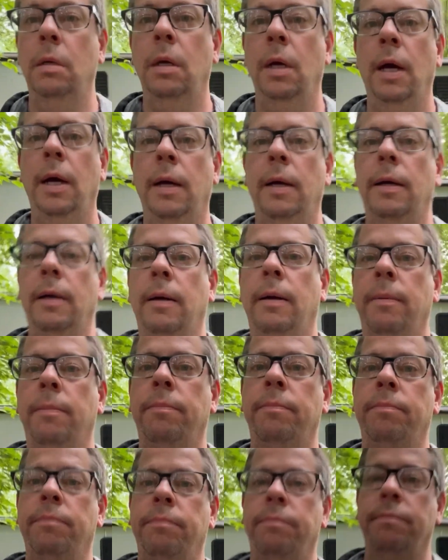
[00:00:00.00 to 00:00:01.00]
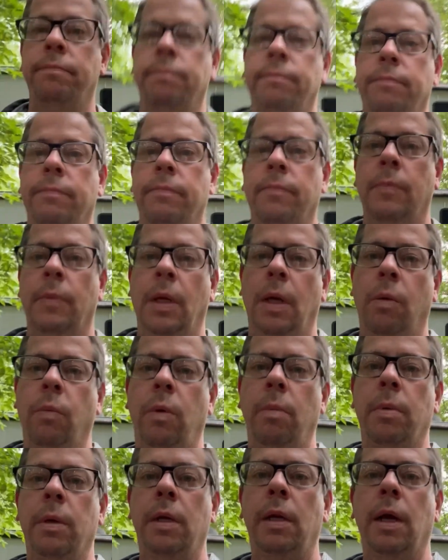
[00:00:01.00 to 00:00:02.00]

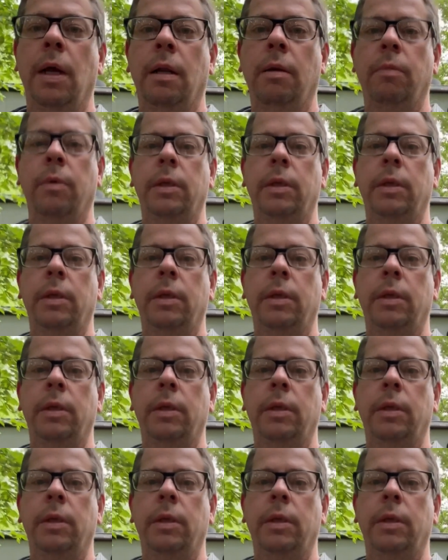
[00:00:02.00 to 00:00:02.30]
we've been dealing